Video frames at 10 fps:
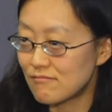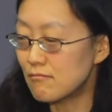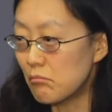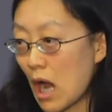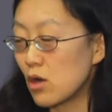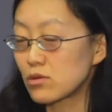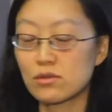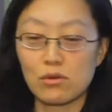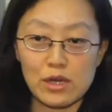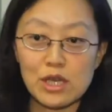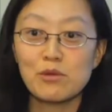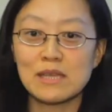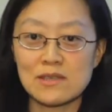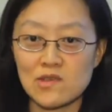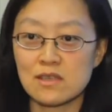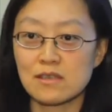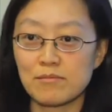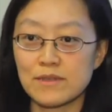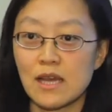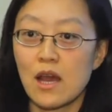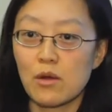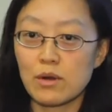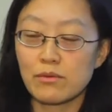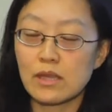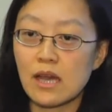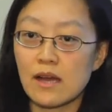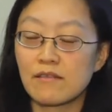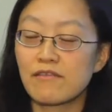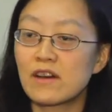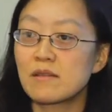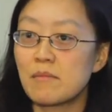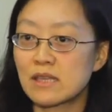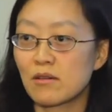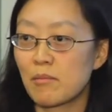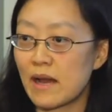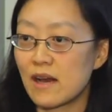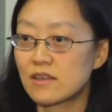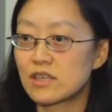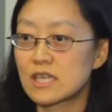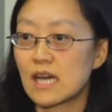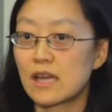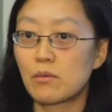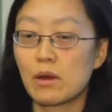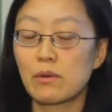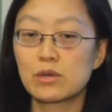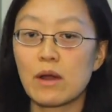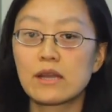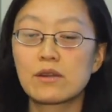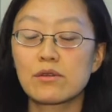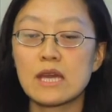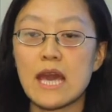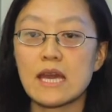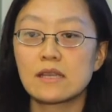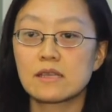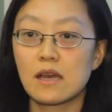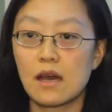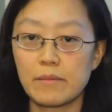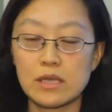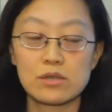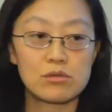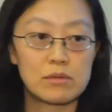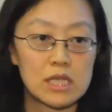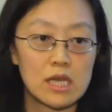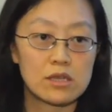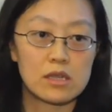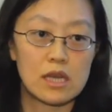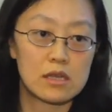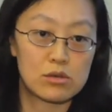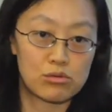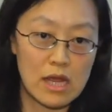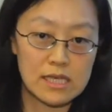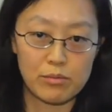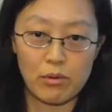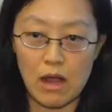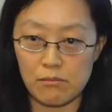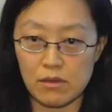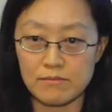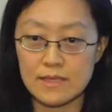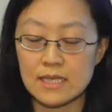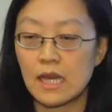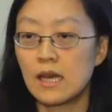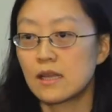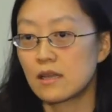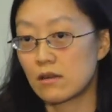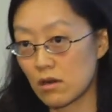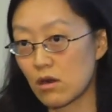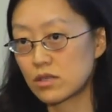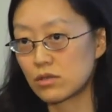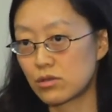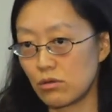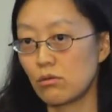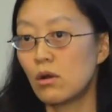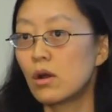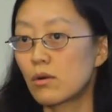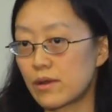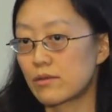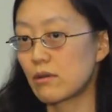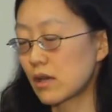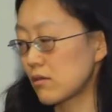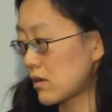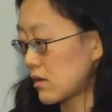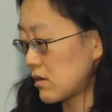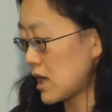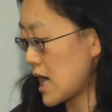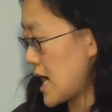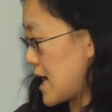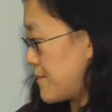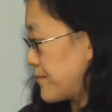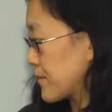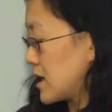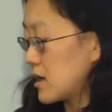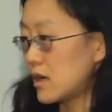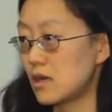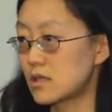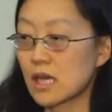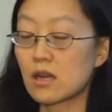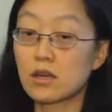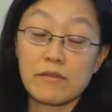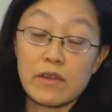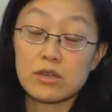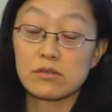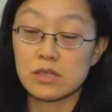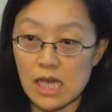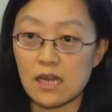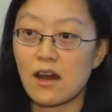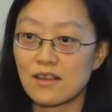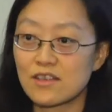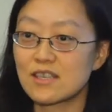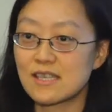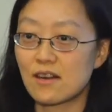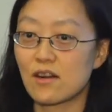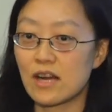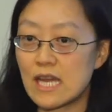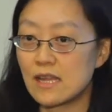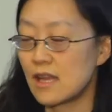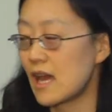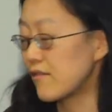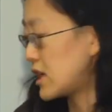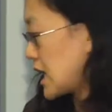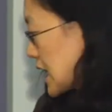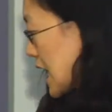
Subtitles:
mouse or human systems. We're really on the fundamental biology side, where we try to create instrumentation that address problems that are hard to do with regular conventional technologies that are in everyday